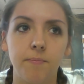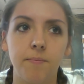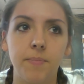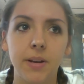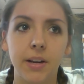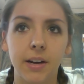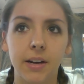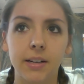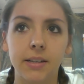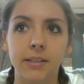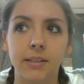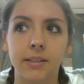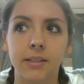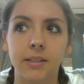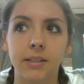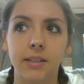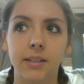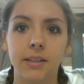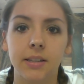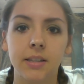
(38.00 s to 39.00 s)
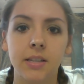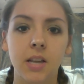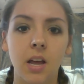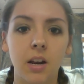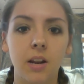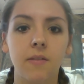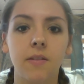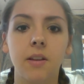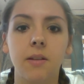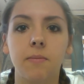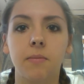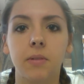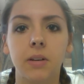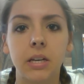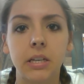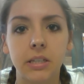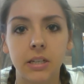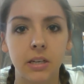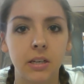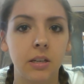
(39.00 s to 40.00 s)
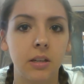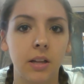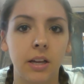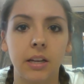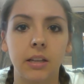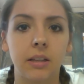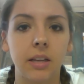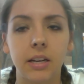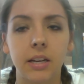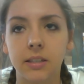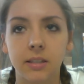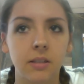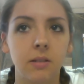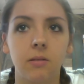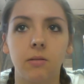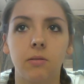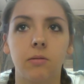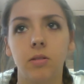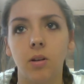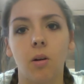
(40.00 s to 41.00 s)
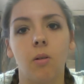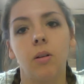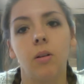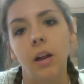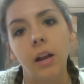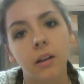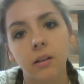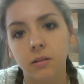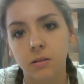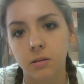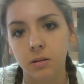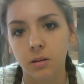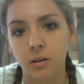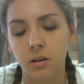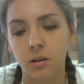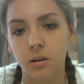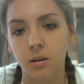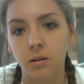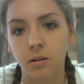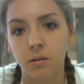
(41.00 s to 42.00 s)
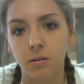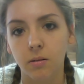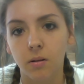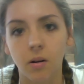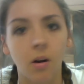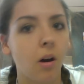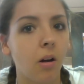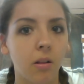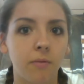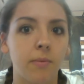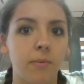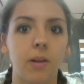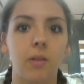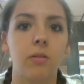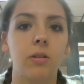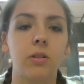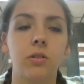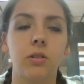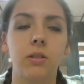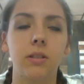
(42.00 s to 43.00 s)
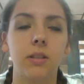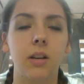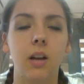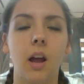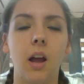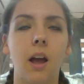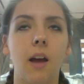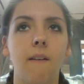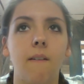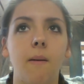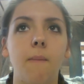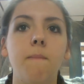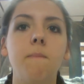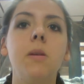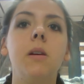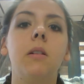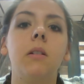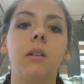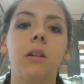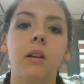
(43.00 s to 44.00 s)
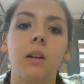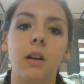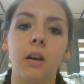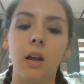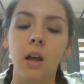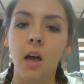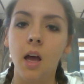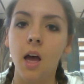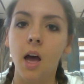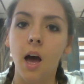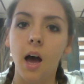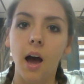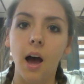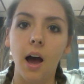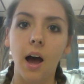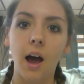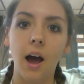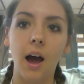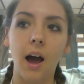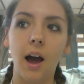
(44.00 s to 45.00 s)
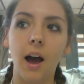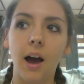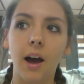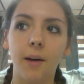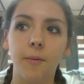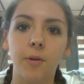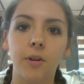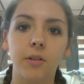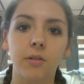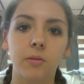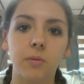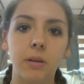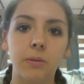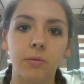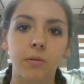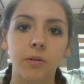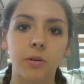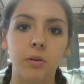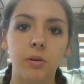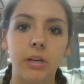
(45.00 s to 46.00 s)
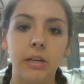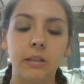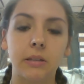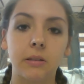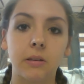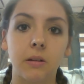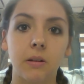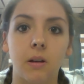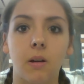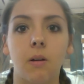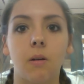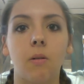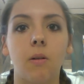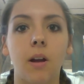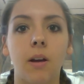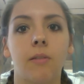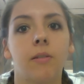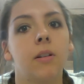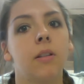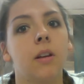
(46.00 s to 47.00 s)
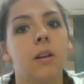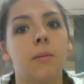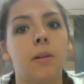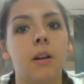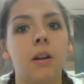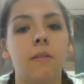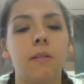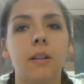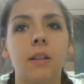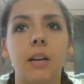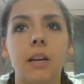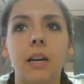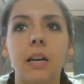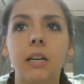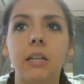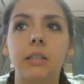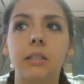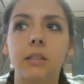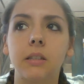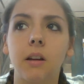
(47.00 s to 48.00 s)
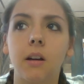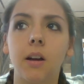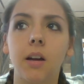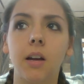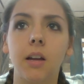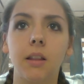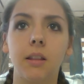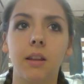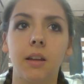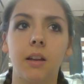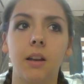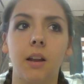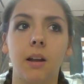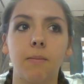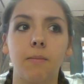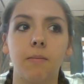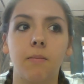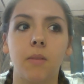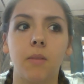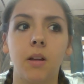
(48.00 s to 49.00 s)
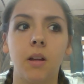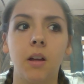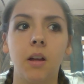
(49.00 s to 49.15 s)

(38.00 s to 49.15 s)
because none of them continue, like, they still don't answer all of my questions, and I have a million. I'm one of those people who needs to know everything about everything, and it's not that I'm